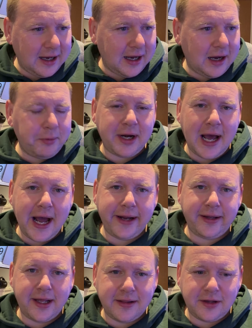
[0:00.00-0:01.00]
I want to
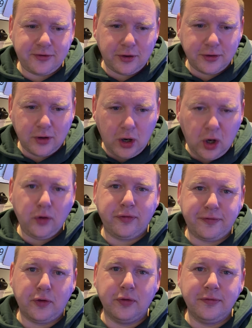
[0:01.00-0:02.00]
highlight this on all
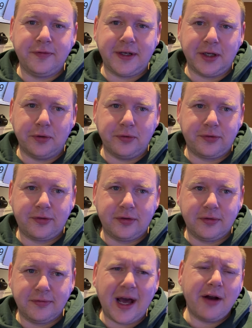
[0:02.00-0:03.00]
phone videos
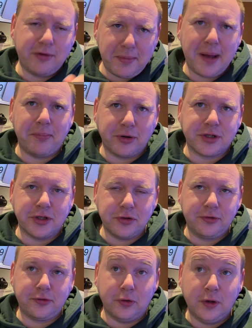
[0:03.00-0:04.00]
that I remember to do
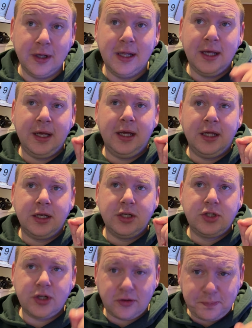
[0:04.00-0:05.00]
so.
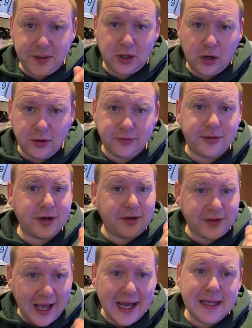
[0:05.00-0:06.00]
Just because there
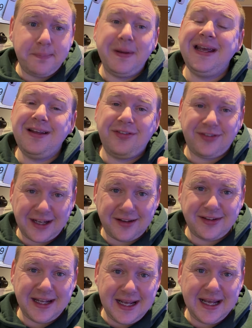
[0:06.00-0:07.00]
is
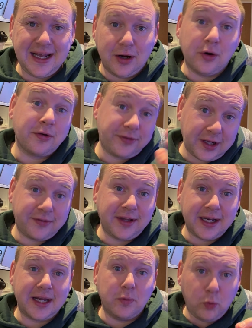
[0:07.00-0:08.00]
IP68 or
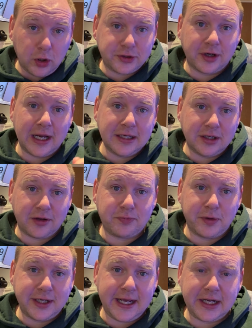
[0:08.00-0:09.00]
69 water and dust
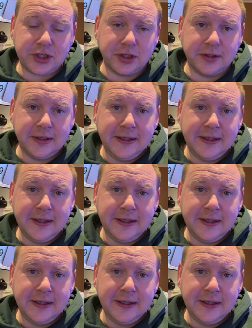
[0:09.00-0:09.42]
protection,